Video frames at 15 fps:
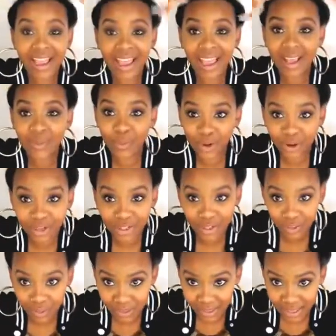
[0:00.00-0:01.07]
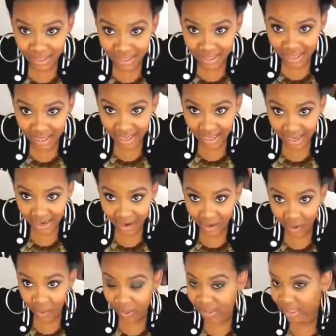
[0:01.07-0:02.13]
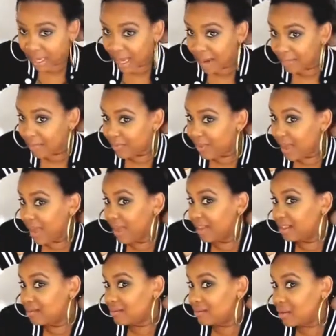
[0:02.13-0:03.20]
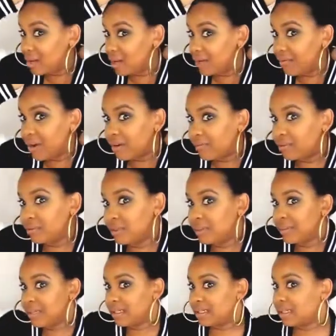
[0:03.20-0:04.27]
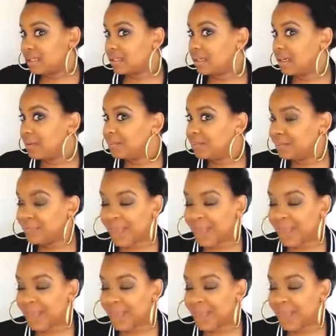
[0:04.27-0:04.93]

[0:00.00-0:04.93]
and we're twisting the hair on top of that, of our roots basically.